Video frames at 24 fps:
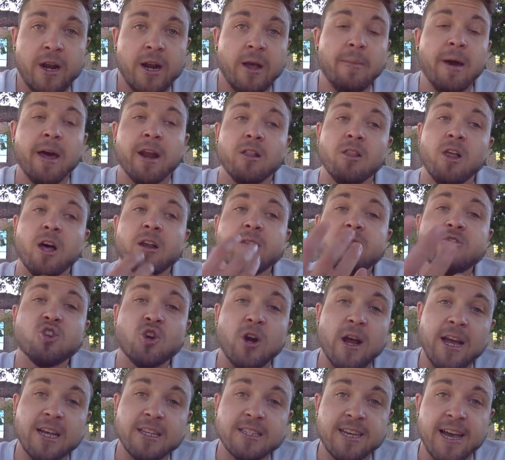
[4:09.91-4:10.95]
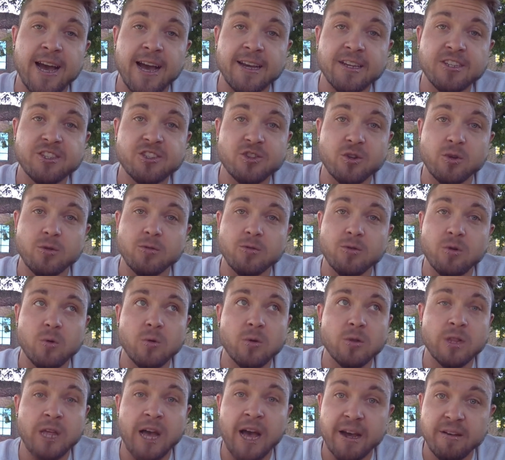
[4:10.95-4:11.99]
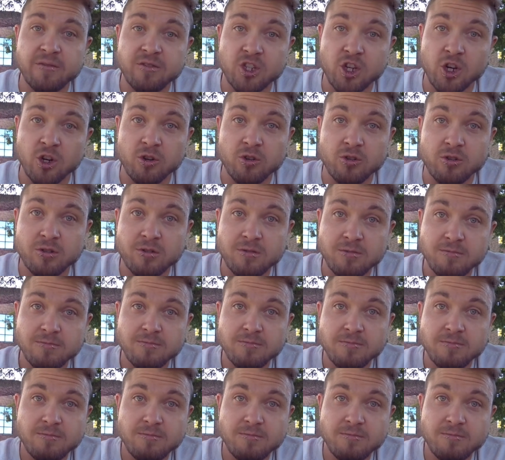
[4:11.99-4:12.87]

And I met a lot of trans guys through LiveJournal.